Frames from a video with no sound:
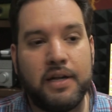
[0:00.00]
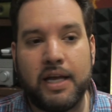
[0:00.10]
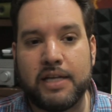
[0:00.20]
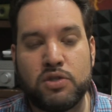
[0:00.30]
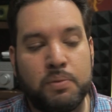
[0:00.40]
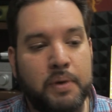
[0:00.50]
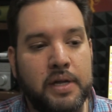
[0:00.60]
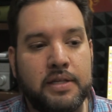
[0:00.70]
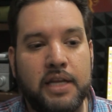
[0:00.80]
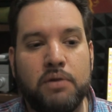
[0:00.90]
like a Super
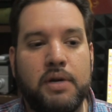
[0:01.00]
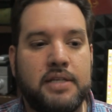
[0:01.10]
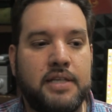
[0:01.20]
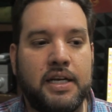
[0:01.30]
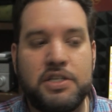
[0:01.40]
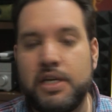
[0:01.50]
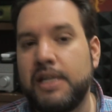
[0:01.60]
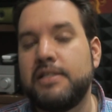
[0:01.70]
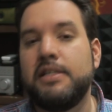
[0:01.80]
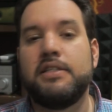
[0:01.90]
Nintendo and a Sega
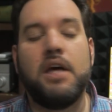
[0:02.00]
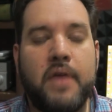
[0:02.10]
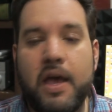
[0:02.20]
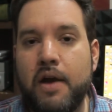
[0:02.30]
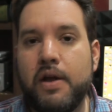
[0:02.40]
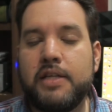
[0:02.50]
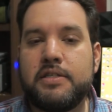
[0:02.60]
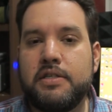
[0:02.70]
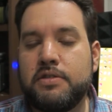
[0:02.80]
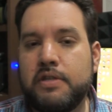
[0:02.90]
Genesis. There,
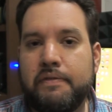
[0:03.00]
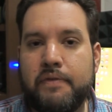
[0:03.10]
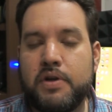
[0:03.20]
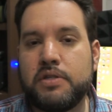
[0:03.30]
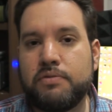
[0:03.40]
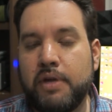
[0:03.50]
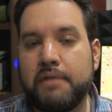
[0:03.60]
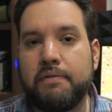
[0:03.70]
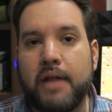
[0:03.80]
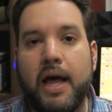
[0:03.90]
it's just the first red
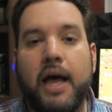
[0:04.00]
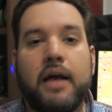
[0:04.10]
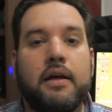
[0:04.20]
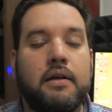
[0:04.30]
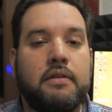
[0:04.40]
flag.